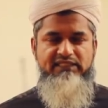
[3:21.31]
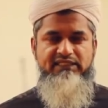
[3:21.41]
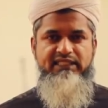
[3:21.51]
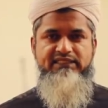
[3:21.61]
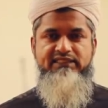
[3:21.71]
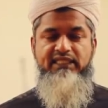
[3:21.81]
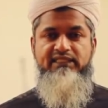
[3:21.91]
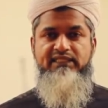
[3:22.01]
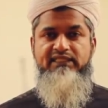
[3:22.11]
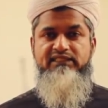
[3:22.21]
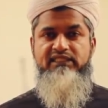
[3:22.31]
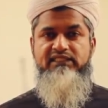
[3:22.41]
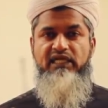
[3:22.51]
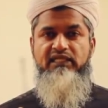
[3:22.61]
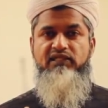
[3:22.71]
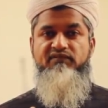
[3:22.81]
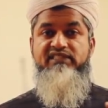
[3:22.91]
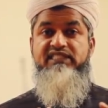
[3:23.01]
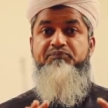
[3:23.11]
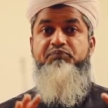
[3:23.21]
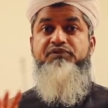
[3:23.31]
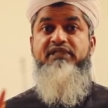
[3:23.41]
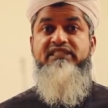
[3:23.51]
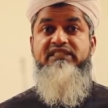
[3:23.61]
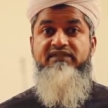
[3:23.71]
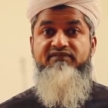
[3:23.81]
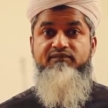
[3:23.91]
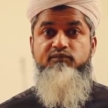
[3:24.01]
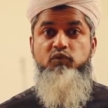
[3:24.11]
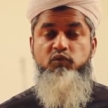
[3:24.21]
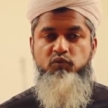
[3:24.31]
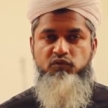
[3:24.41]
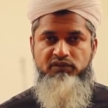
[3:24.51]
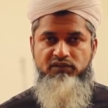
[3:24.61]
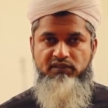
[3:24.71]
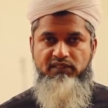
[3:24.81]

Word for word: there's, there, there's this kind of a depressive mood